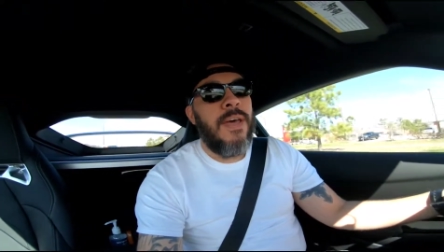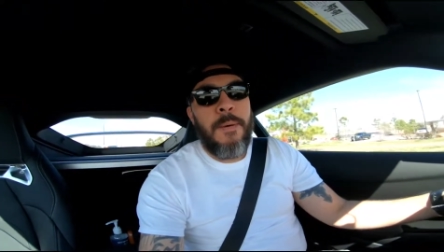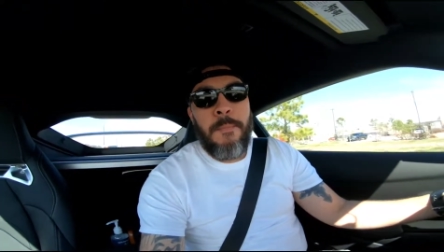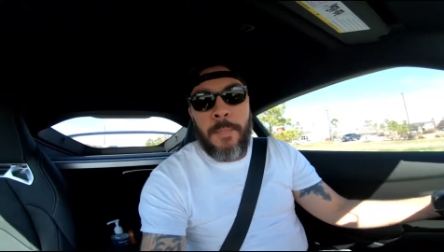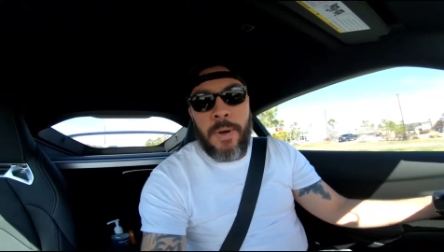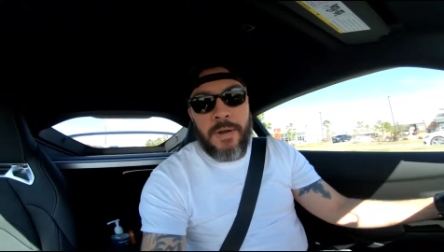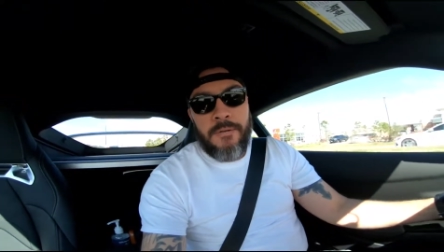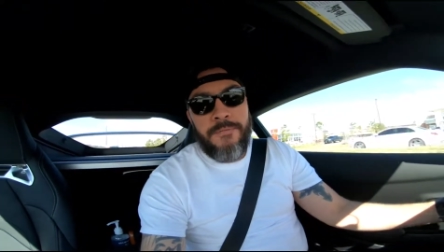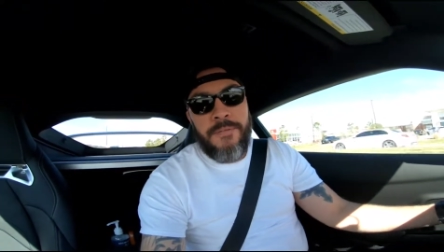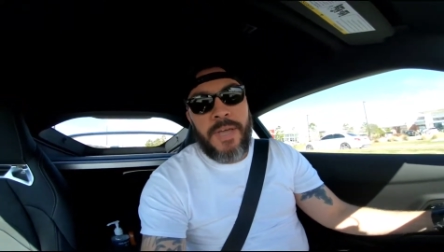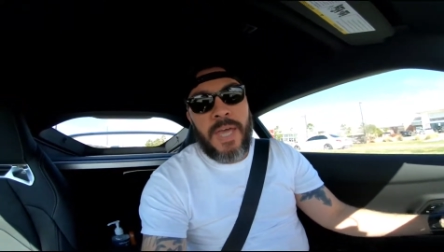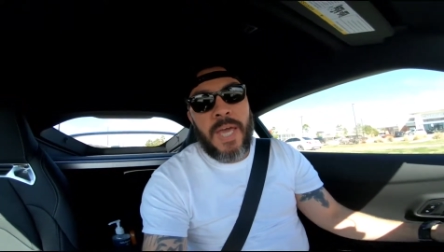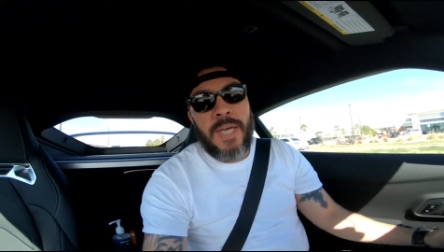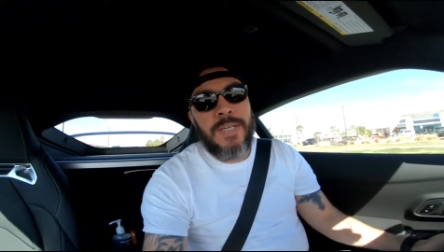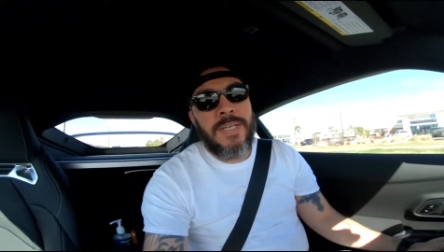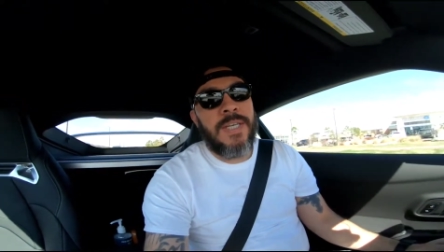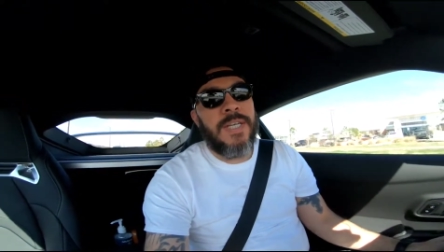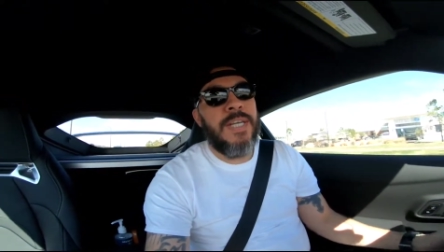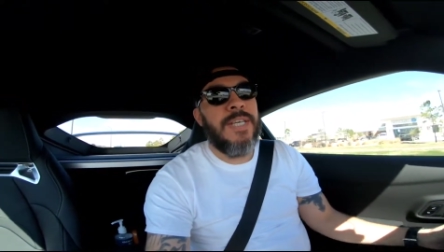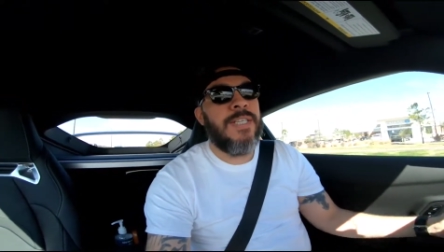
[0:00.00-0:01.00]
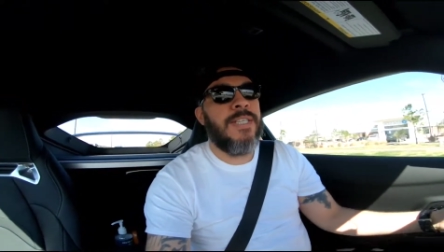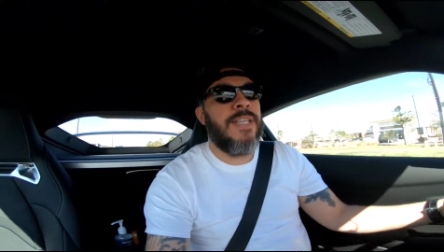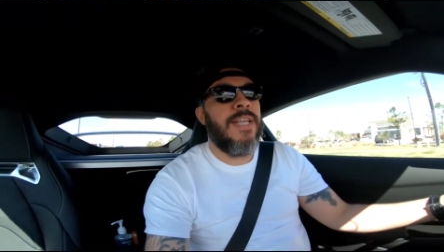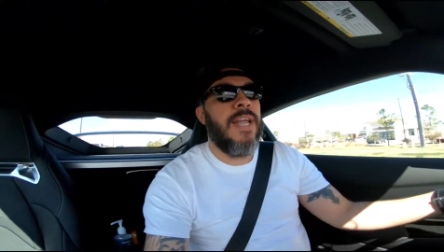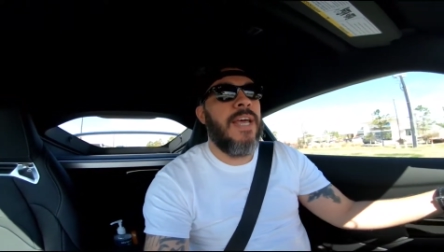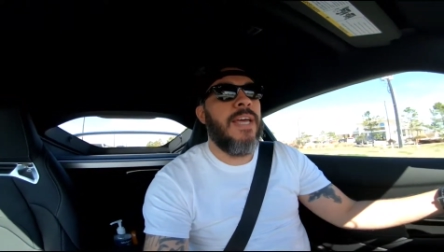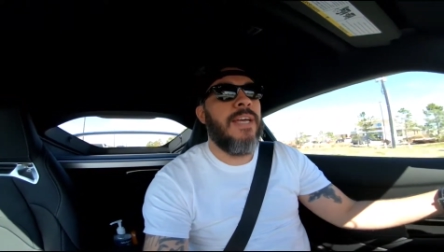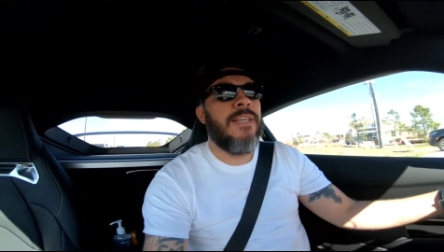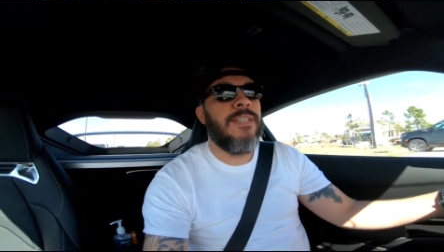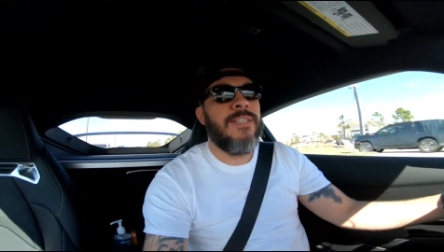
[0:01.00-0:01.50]
that modification is
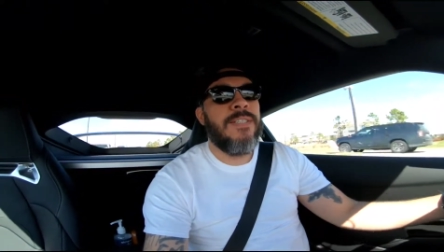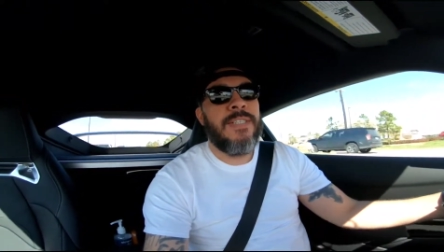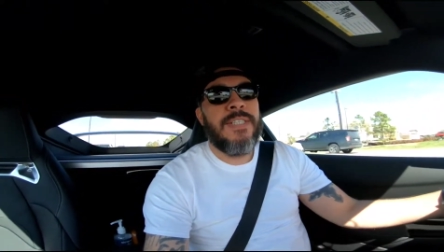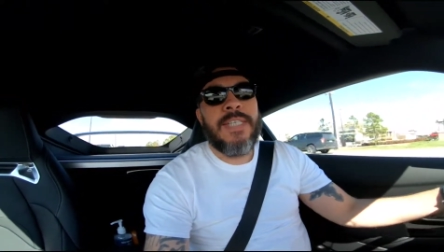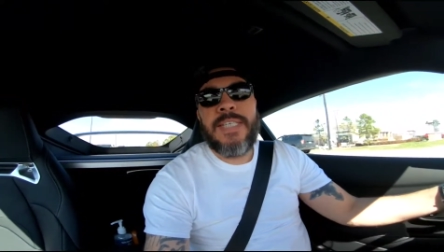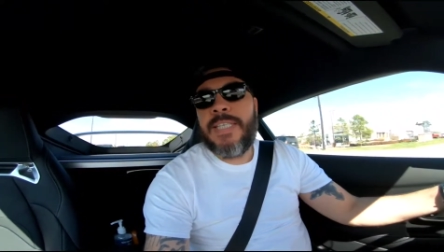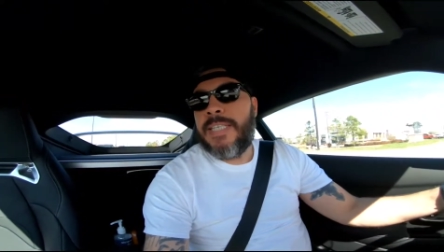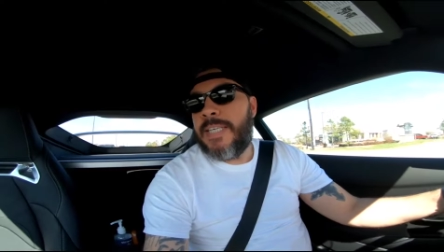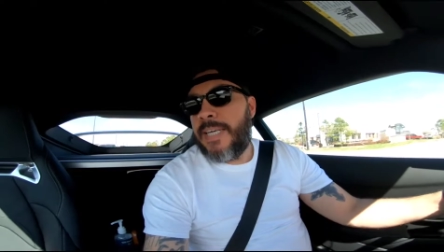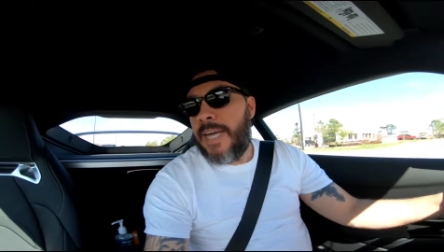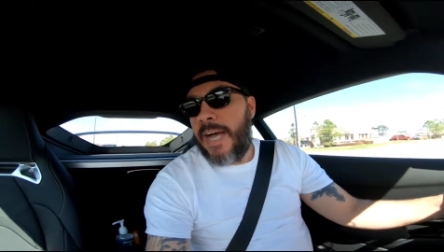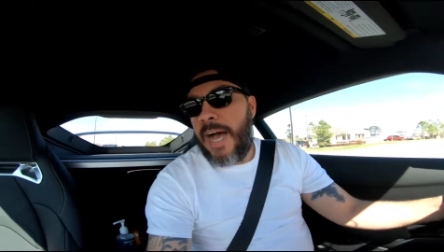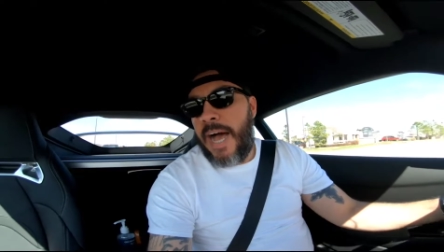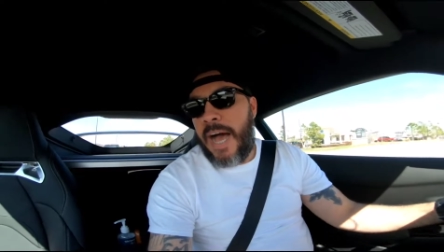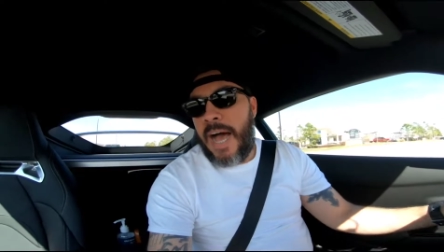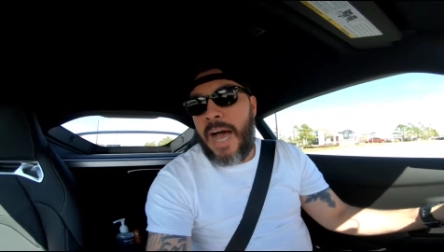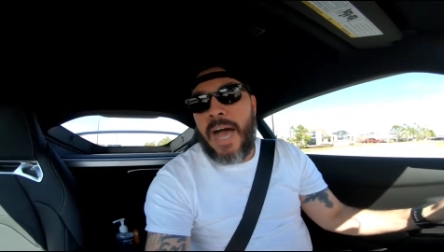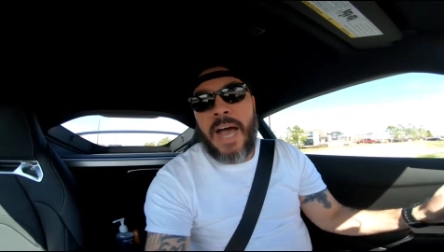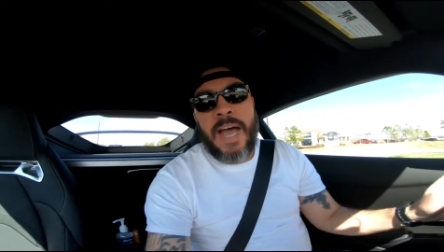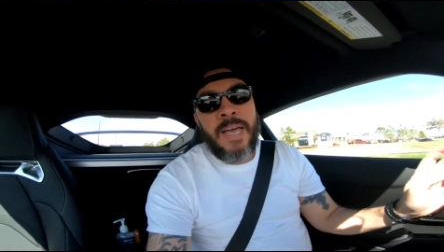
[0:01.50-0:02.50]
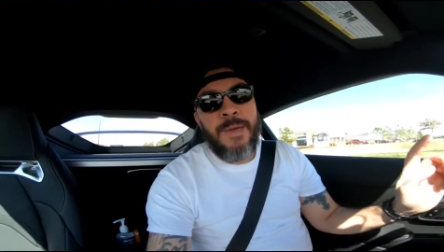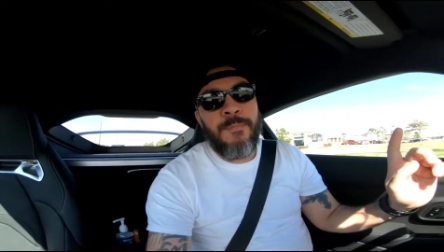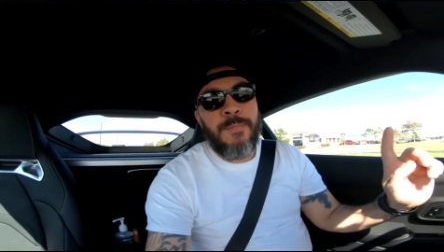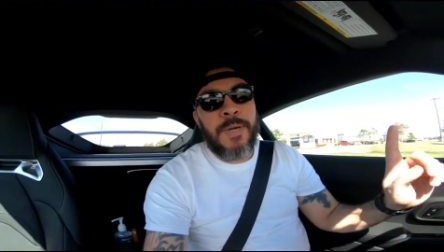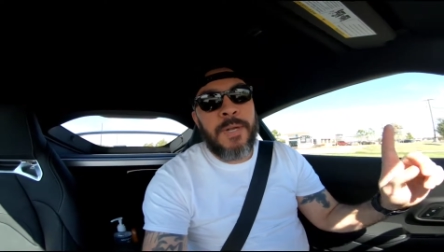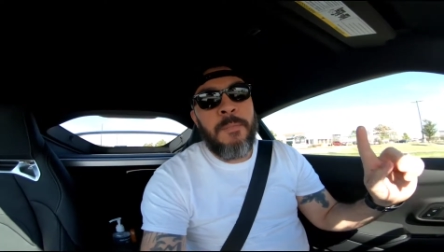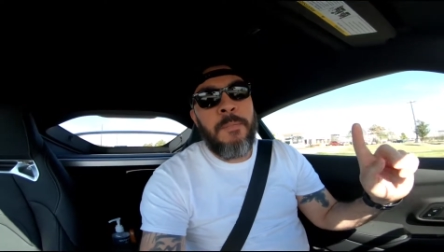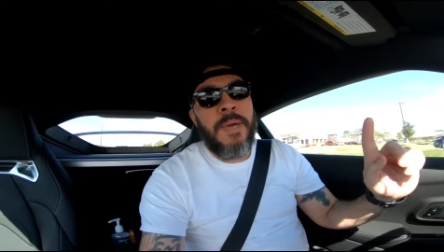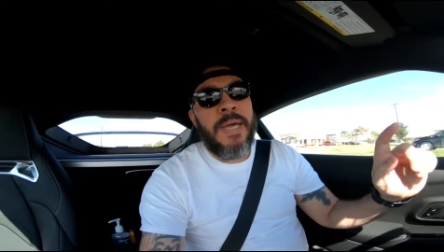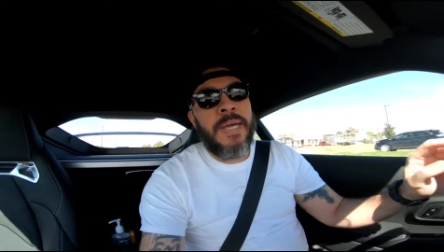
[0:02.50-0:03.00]
today. I
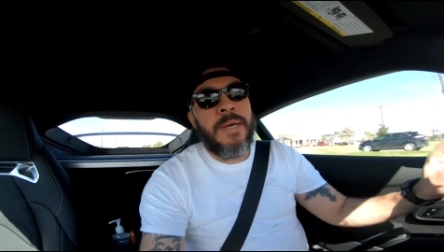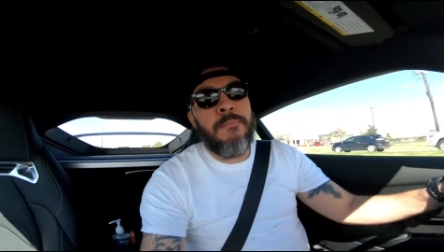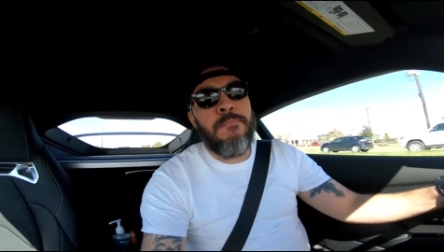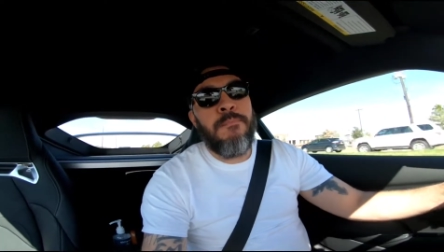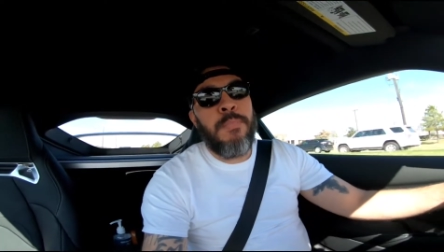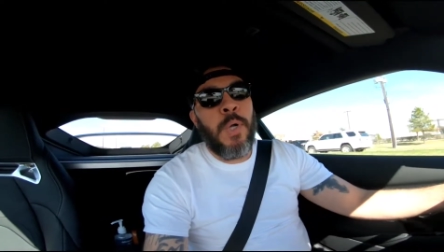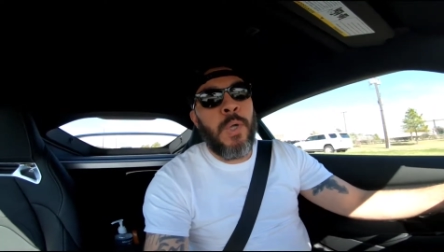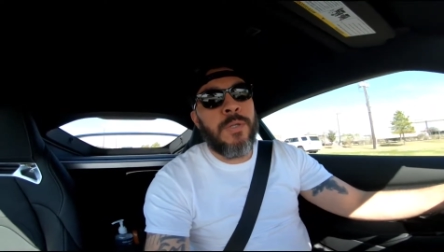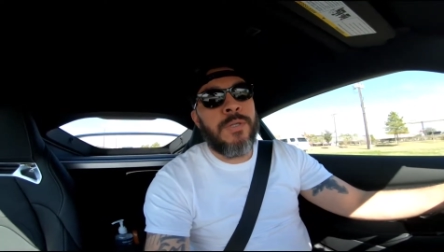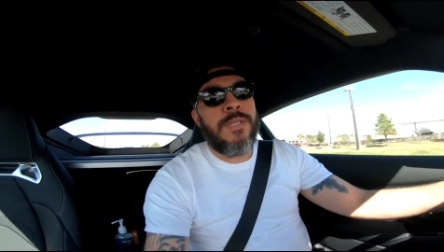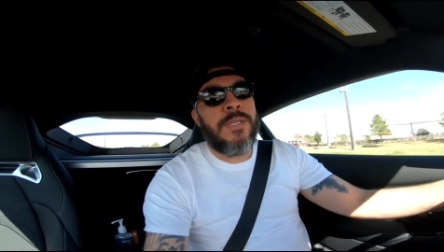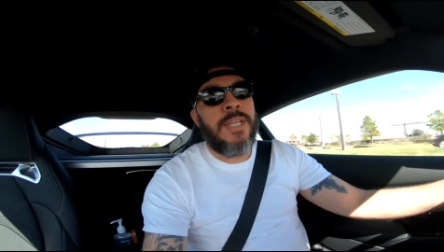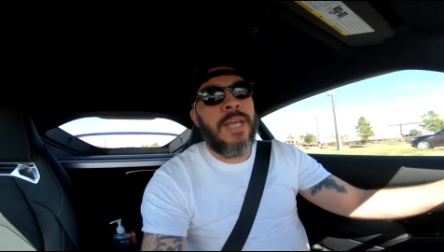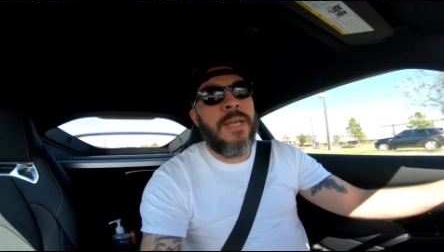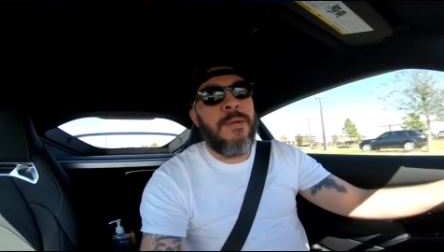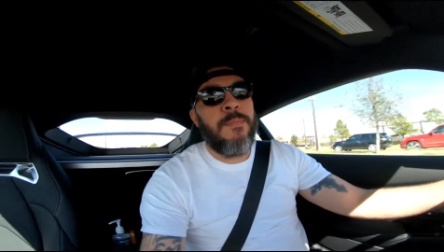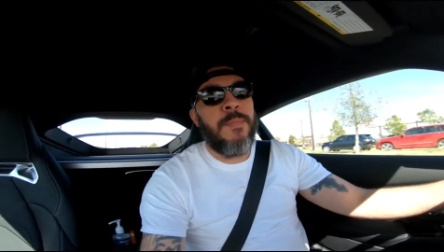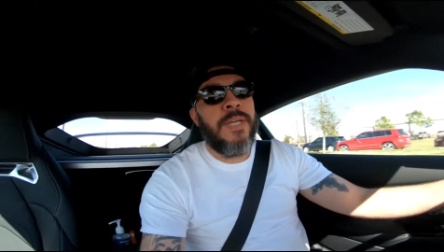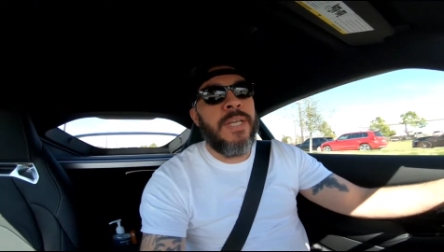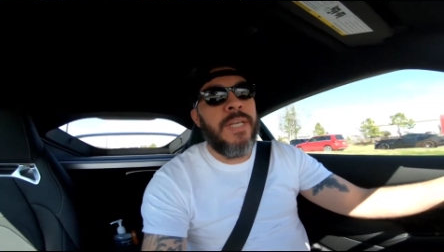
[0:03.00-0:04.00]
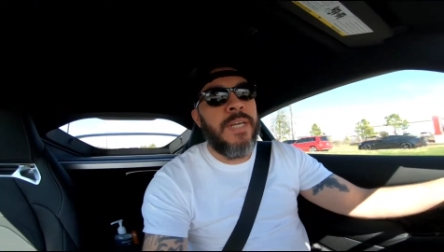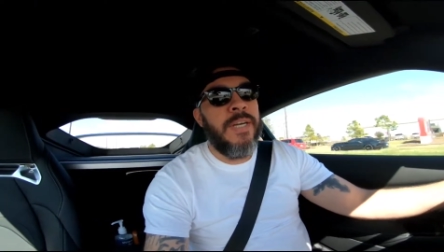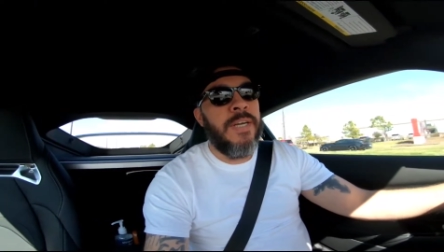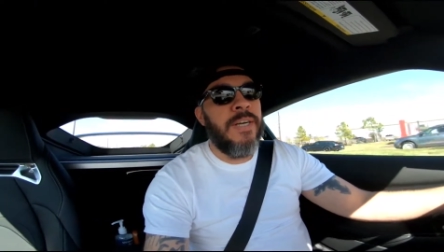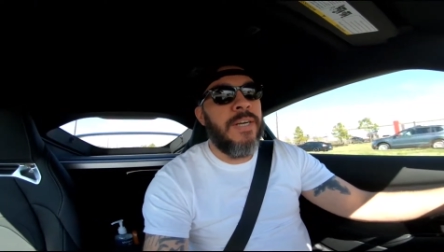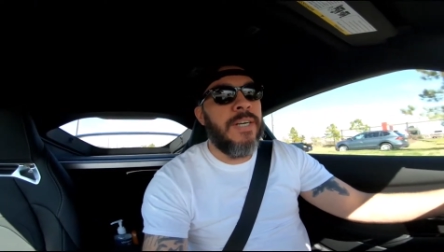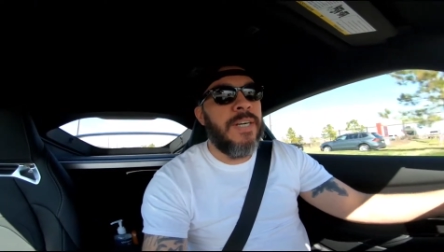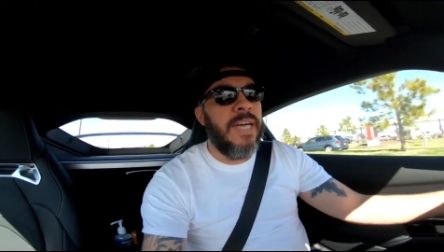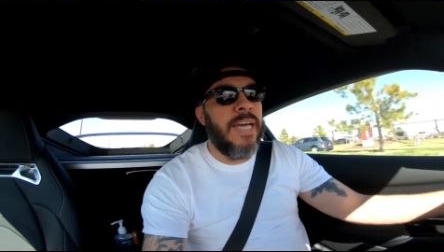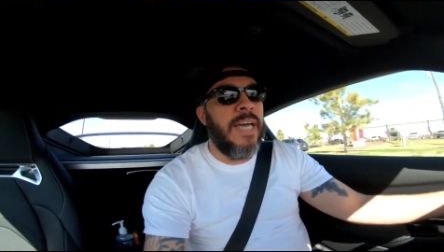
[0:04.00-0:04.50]
am gonna make a bold statement
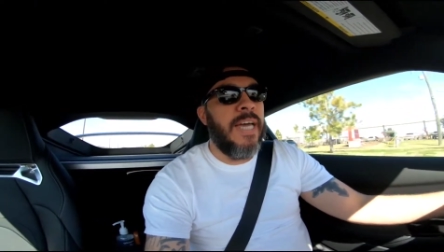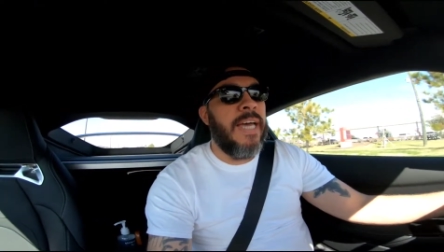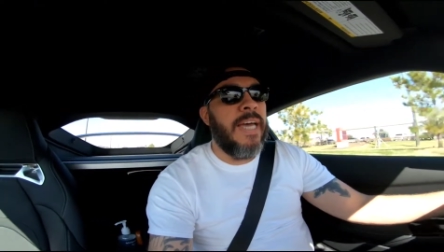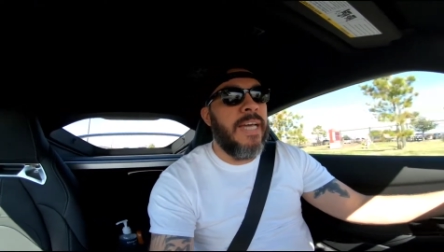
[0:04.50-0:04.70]
here,